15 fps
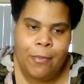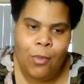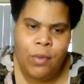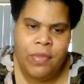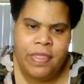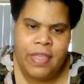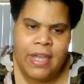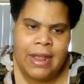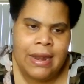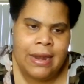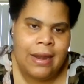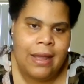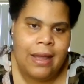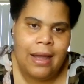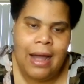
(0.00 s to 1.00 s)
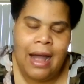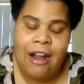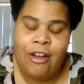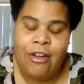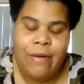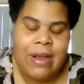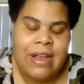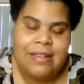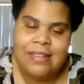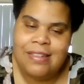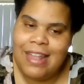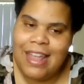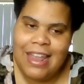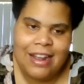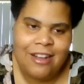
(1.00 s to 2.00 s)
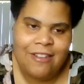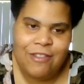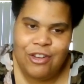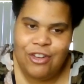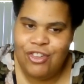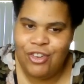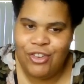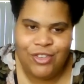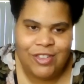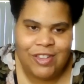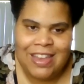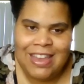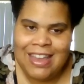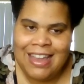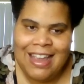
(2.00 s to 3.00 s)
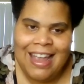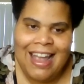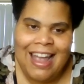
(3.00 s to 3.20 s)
within our great state of New Jersey,